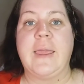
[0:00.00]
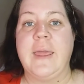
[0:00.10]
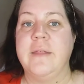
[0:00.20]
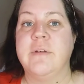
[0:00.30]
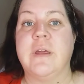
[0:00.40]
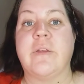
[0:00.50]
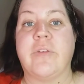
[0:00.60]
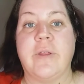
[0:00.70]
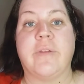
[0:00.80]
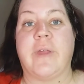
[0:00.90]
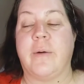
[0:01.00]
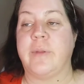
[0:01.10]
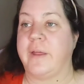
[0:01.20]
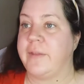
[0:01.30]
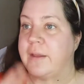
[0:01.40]
I can't even get a sentence out
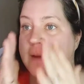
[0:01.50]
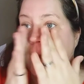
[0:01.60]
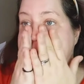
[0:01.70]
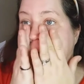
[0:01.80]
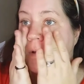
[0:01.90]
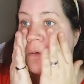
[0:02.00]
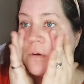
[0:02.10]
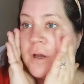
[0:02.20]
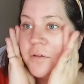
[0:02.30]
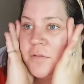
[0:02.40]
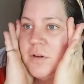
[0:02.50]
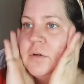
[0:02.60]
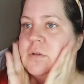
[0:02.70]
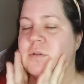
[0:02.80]
without that dang dog going off.